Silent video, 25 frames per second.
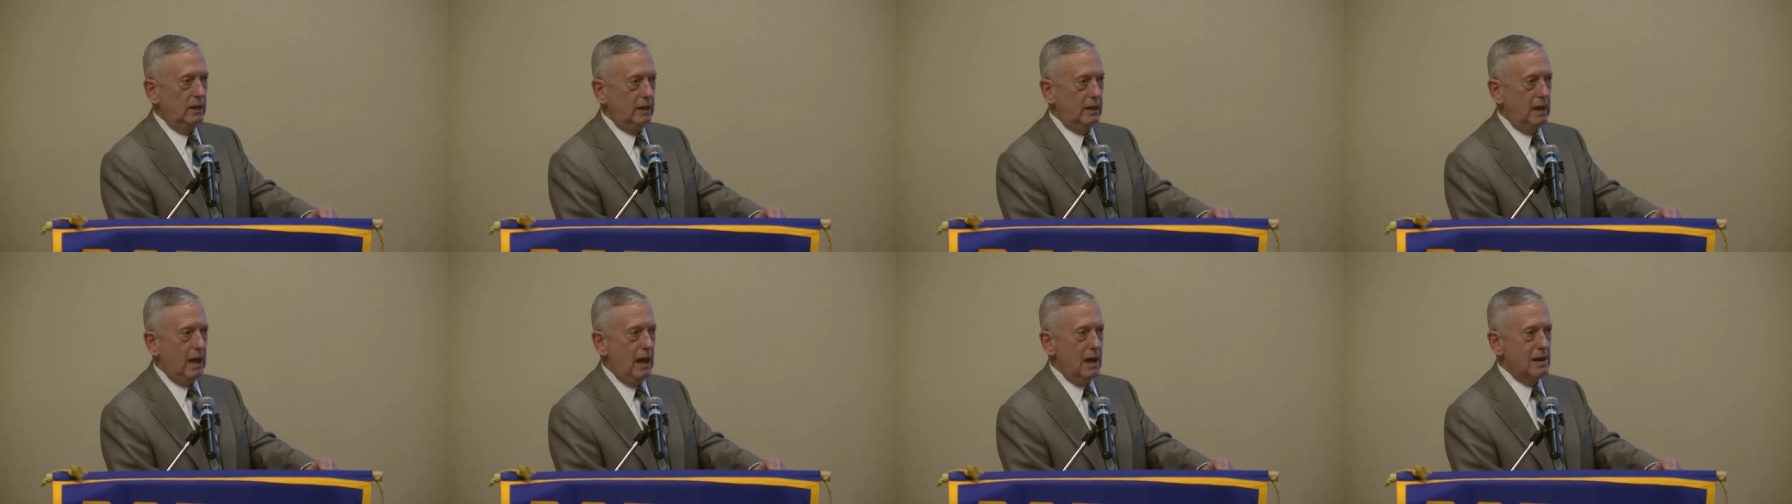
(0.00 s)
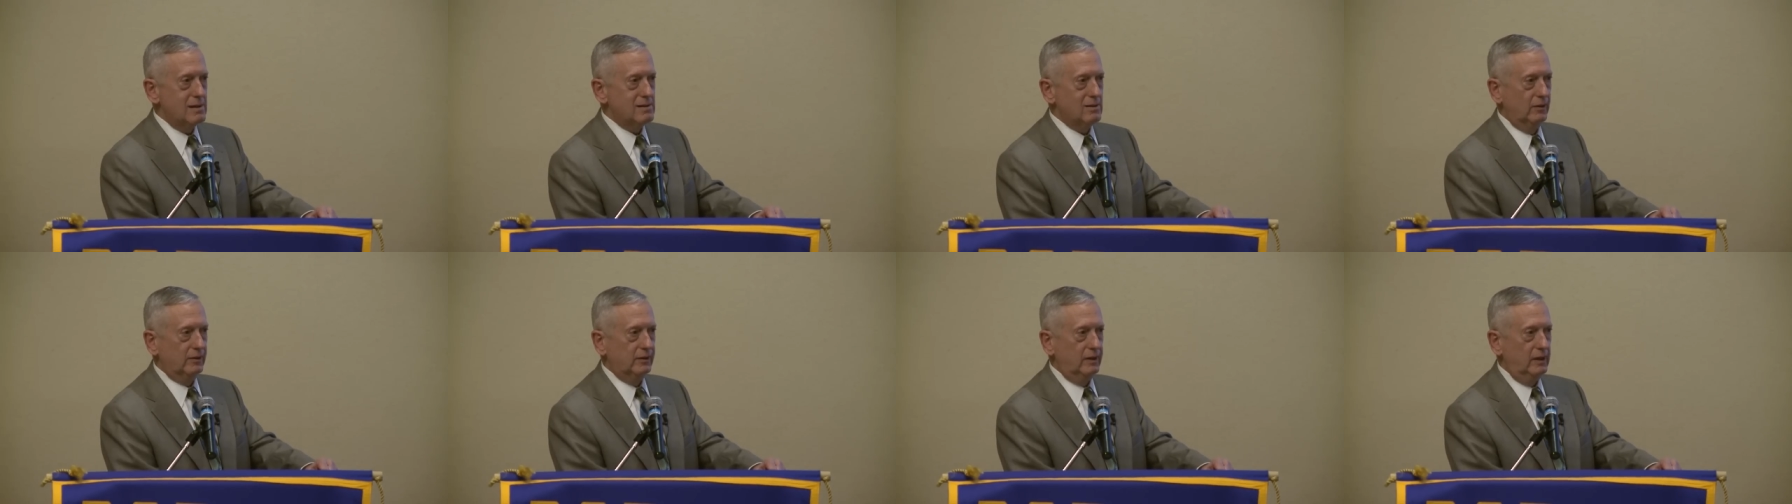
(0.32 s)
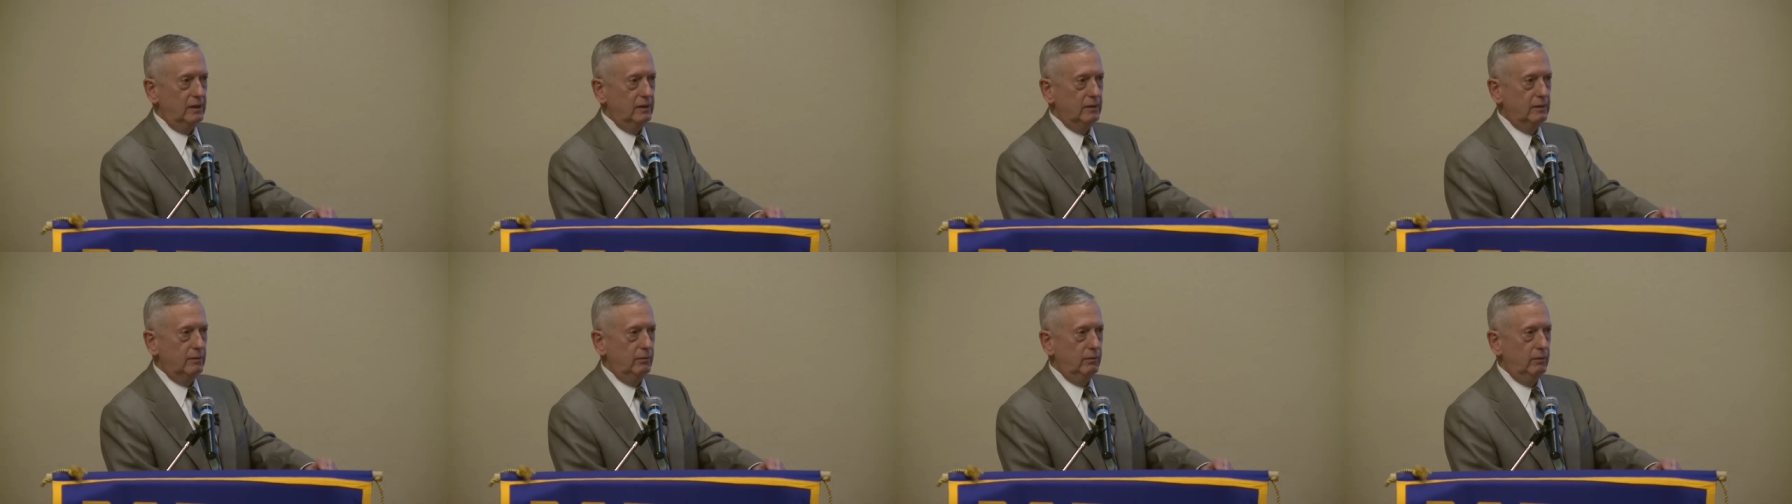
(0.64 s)

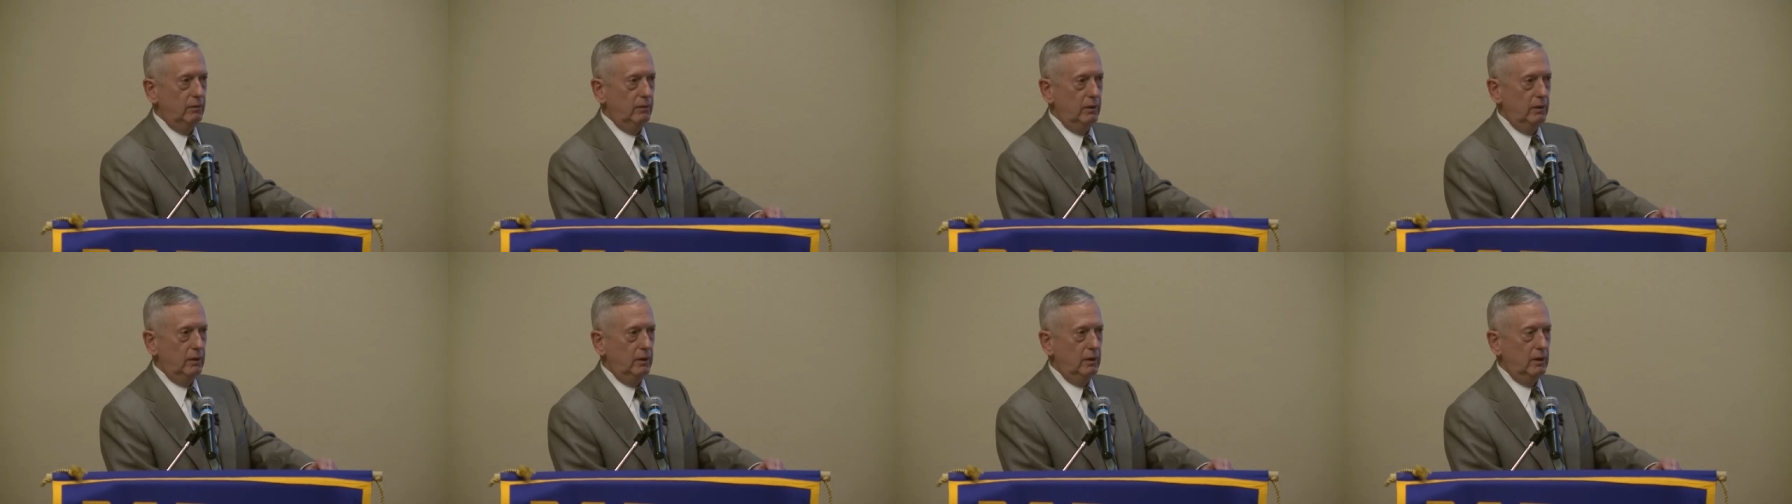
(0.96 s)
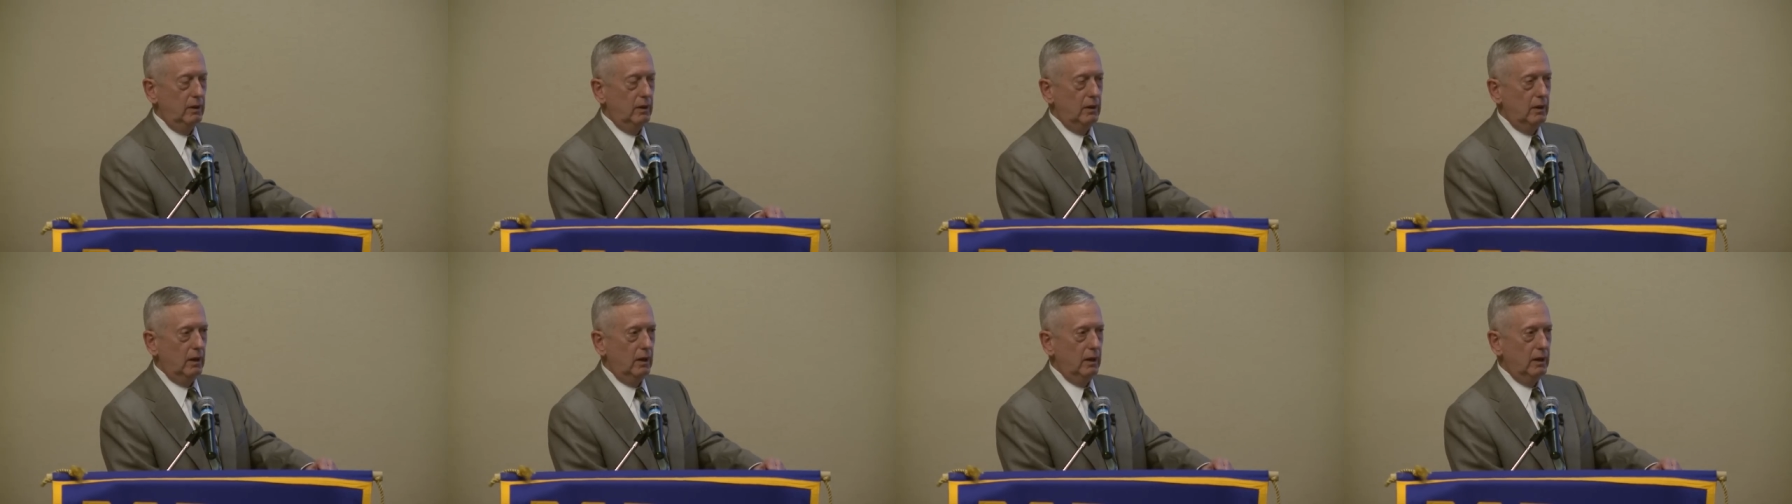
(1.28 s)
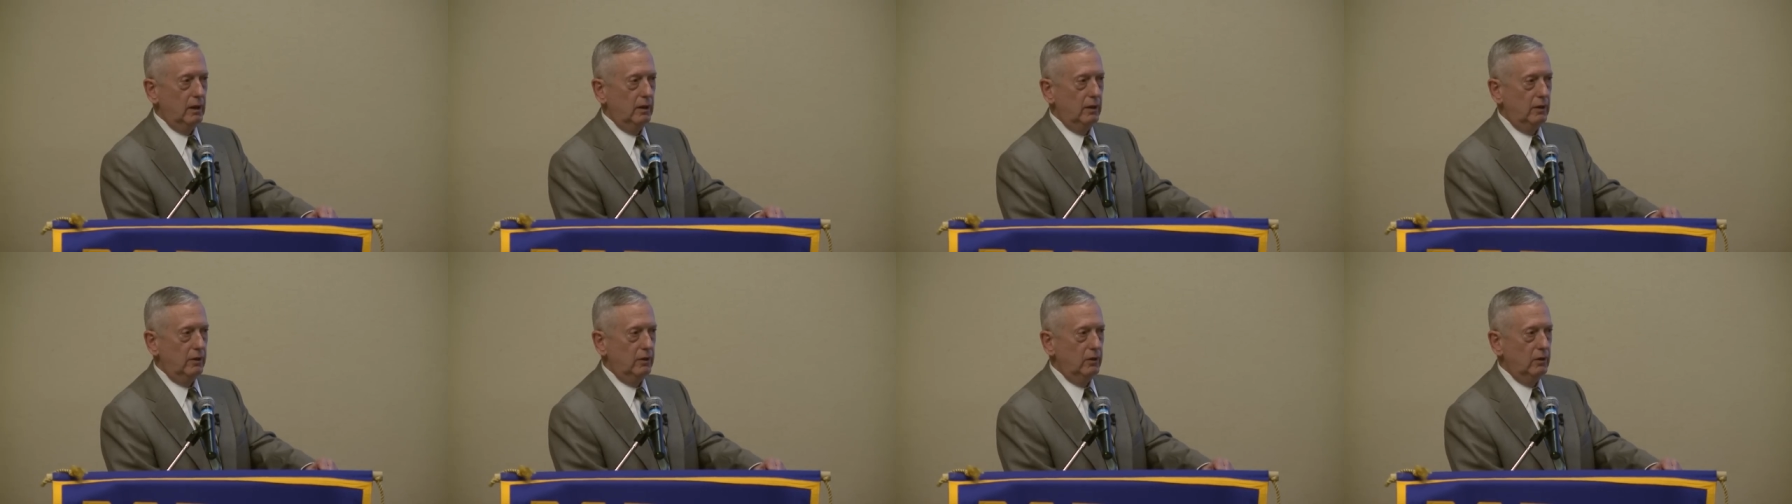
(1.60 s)
casualties in a,
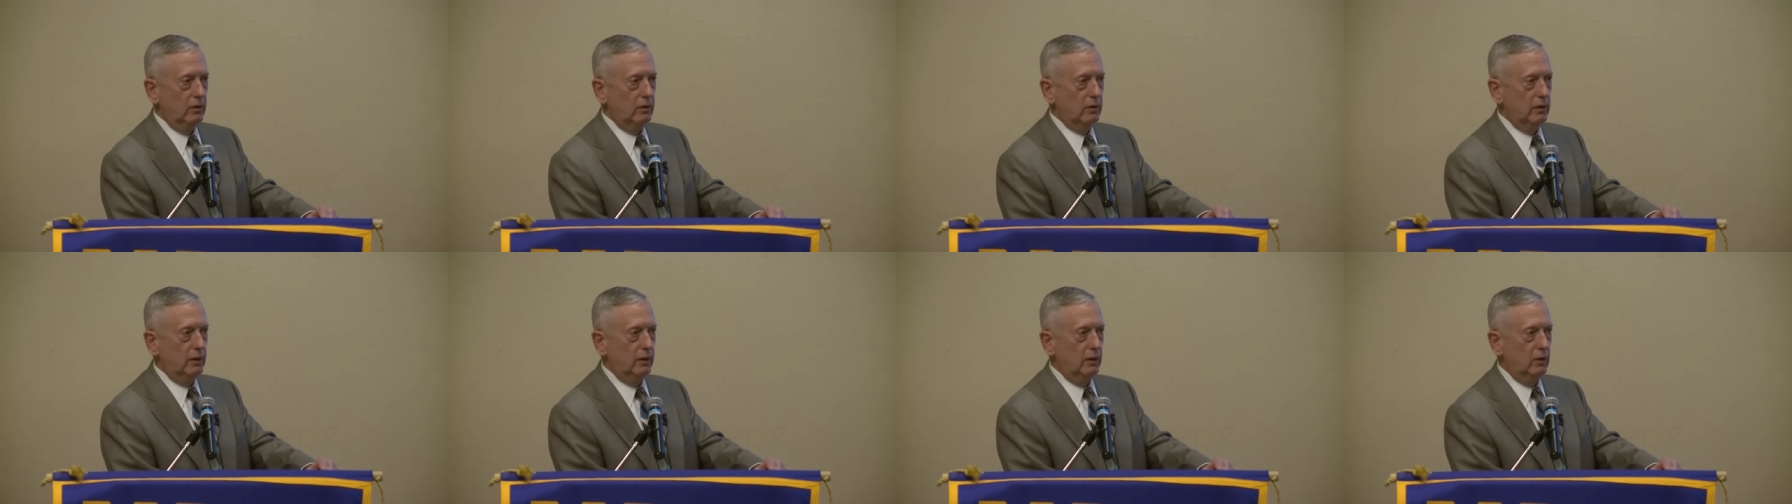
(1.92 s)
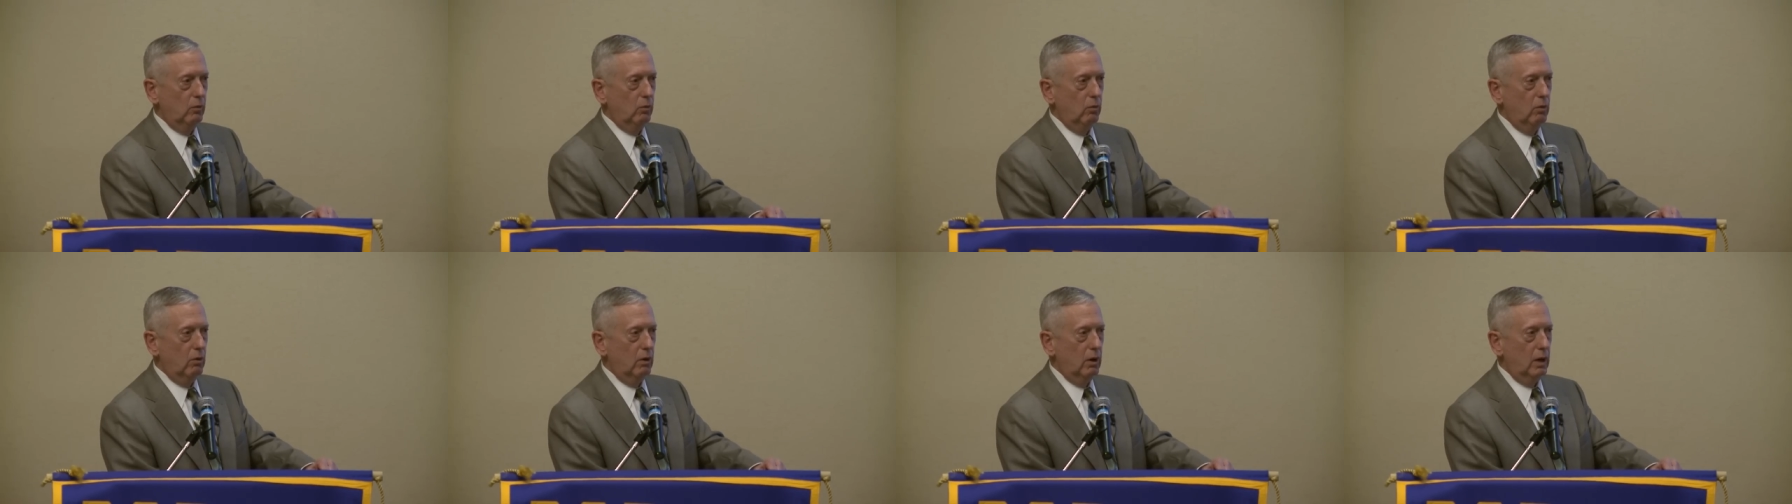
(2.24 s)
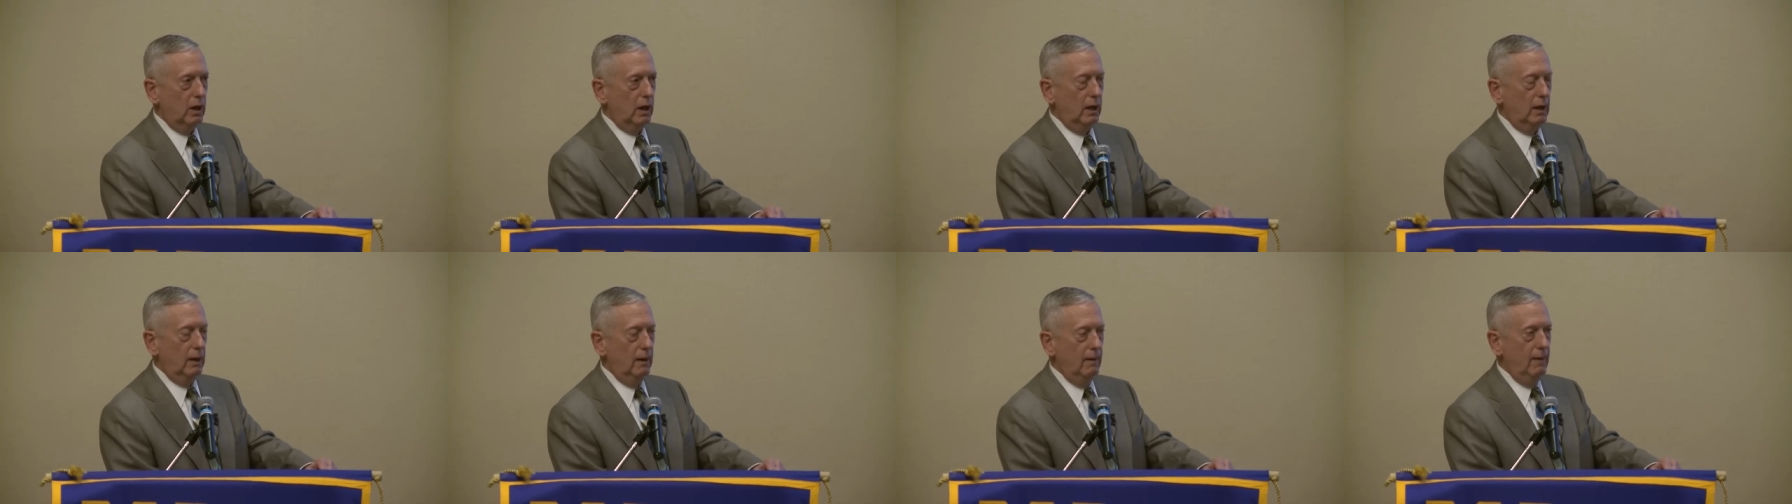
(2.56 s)
in a nuclear
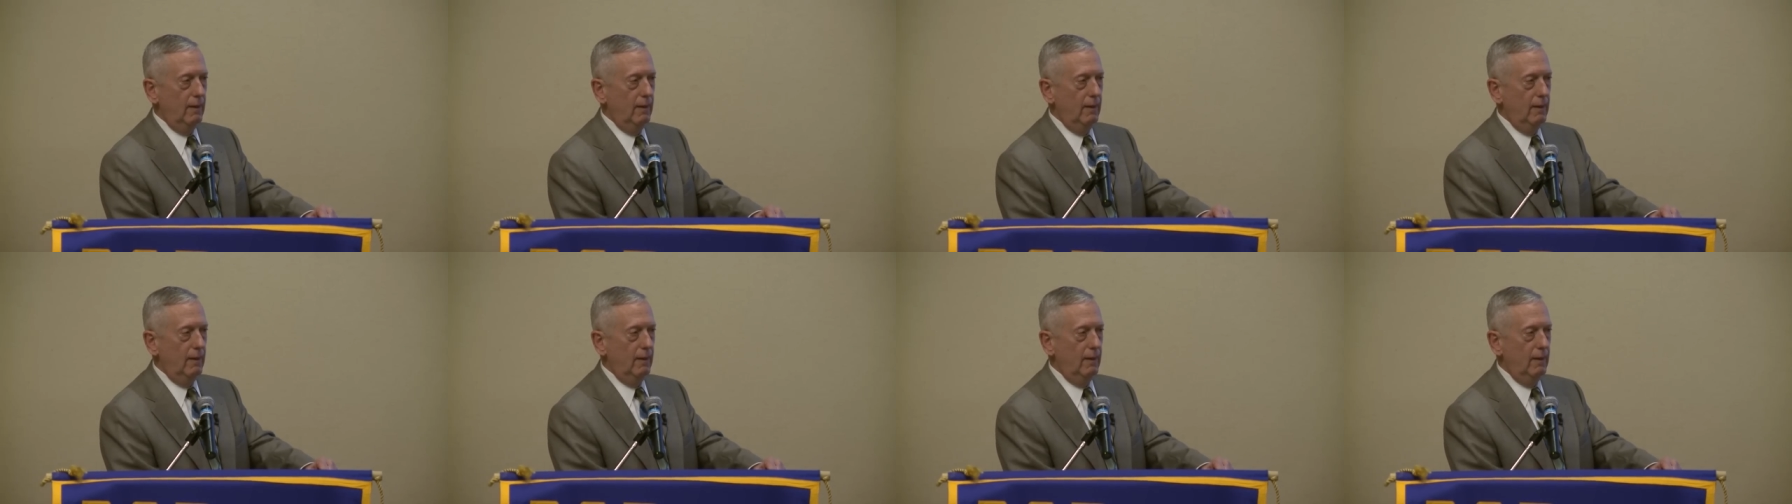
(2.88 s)
war.